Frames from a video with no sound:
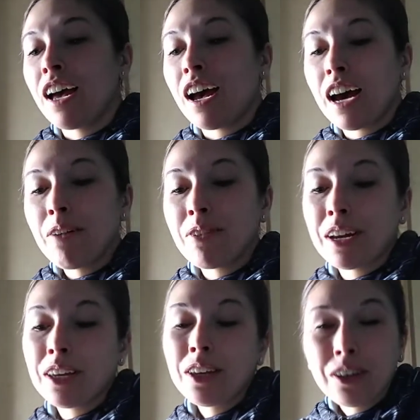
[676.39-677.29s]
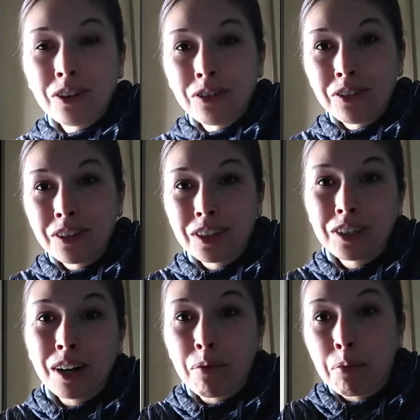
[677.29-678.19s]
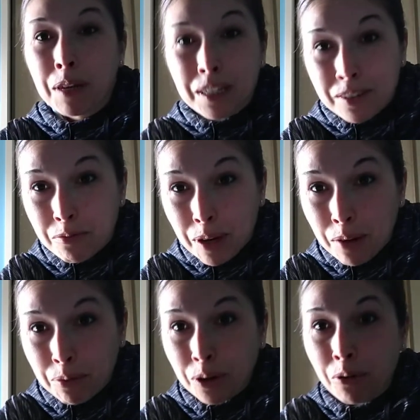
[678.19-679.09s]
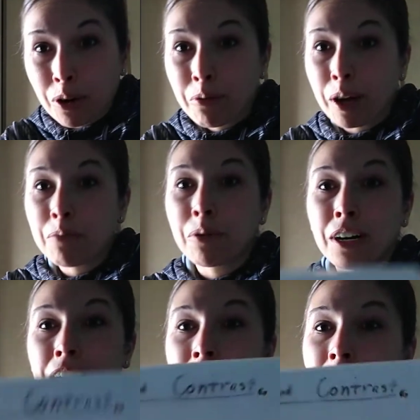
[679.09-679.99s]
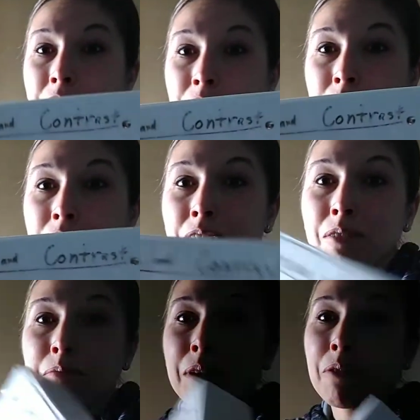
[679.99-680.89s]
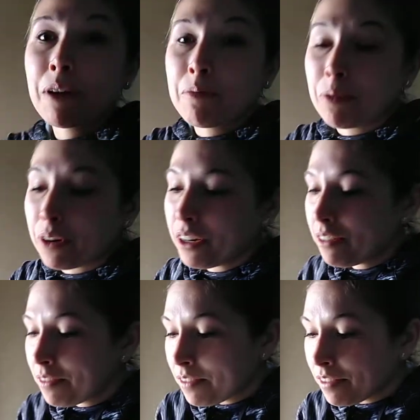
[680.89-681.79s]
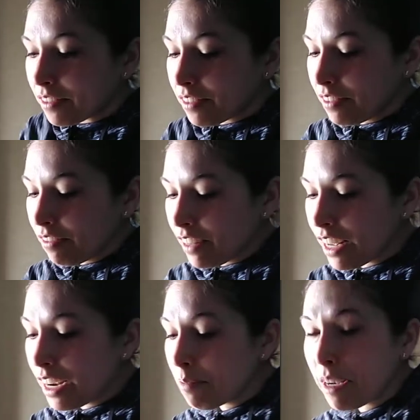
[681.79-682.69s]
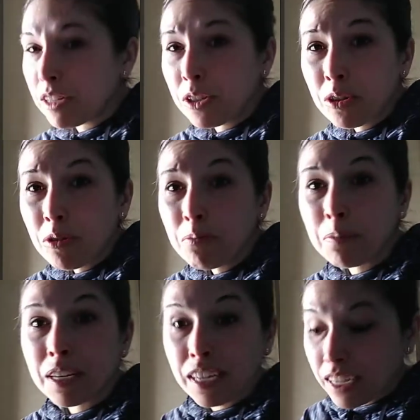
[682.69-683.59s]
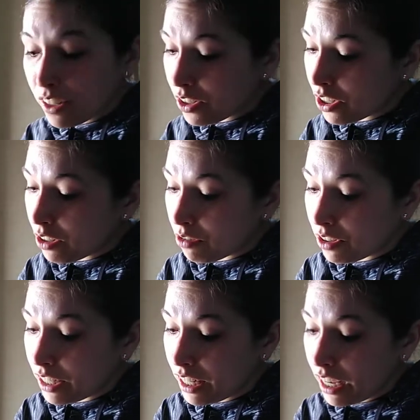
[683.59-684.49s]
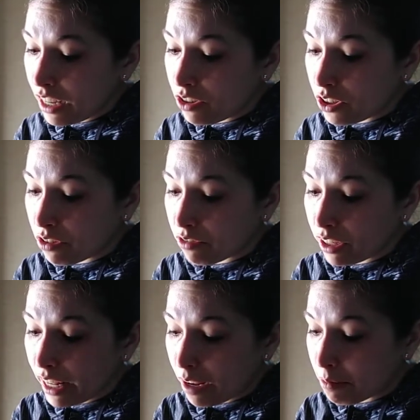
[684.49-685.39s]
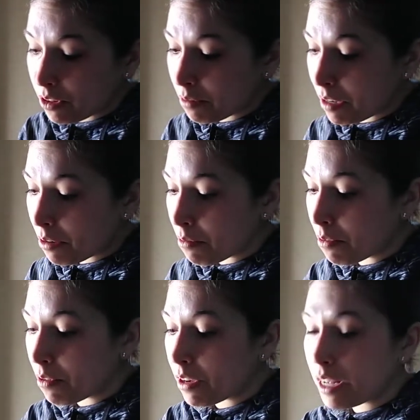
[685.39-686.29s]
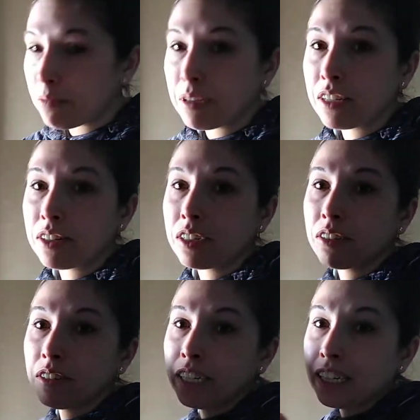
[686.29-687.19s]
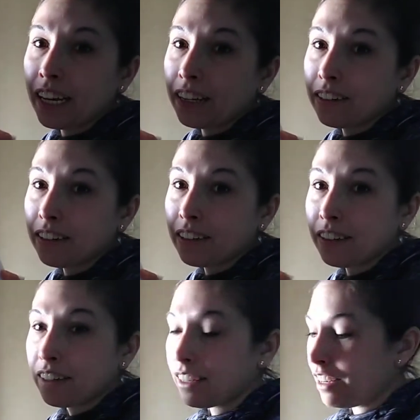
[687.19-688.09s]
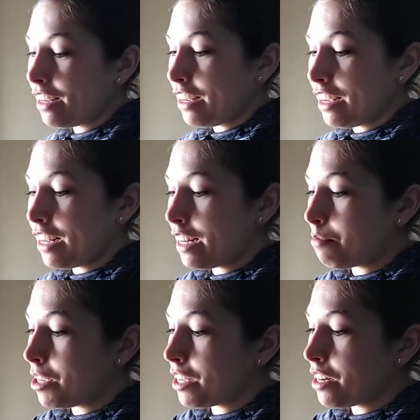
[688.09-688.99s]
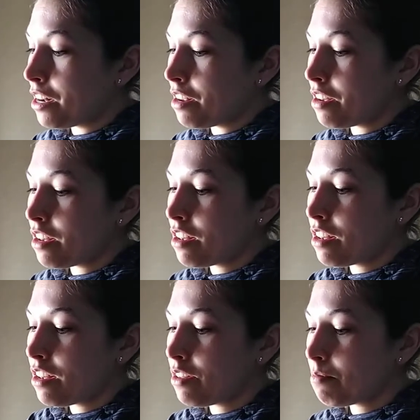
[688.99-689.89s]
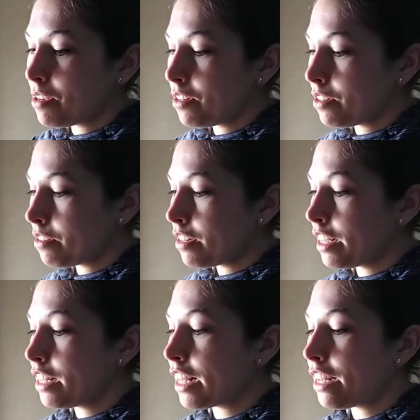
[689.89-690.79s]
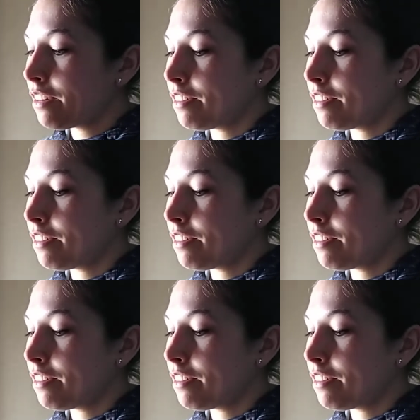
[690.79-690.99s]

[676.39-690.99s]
I want you to grab a piece of paper or a whiteboard. I'm going to use my whiteboard. And I'm going to make 2 big circles at the edges overlap. So I make one big circle like that. And then I make another big circle like that.